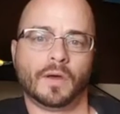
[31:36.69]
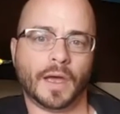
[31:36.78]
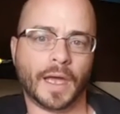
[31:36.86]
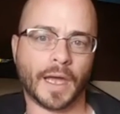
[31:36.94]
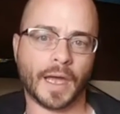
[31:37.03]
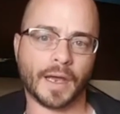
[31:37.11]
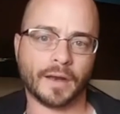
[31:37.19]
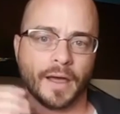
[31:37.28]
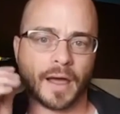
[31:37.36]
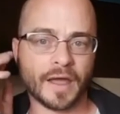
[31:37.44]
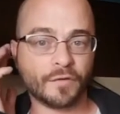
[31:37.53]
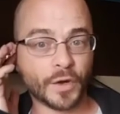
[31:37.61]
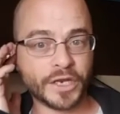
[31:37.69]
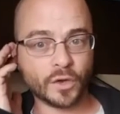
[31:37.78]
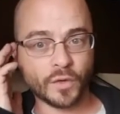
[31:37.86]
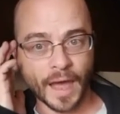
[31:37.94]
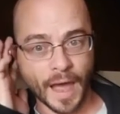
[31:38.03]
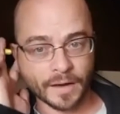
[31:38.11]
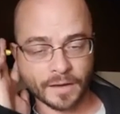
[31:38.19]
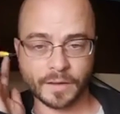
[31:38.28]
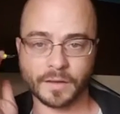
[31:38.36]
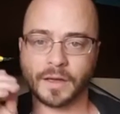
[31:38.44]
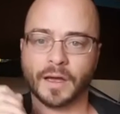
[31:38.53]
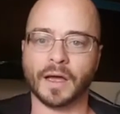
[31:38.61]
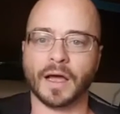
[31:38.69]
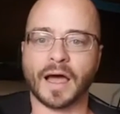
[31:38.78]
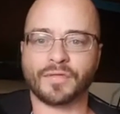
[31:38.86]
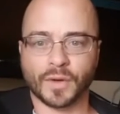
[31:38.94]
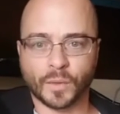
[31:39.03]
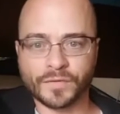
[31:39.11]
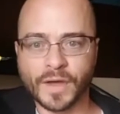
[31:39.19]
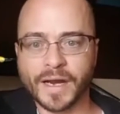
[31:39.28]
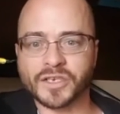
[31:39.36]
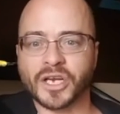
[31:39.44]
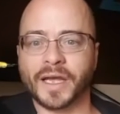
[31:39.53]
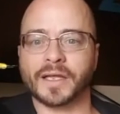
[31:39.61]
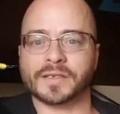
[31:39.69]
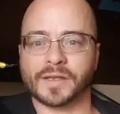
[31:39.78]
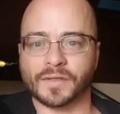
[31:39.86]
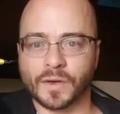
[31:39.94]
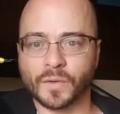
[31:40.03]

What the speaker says: And if we do that, I think we've got a chance.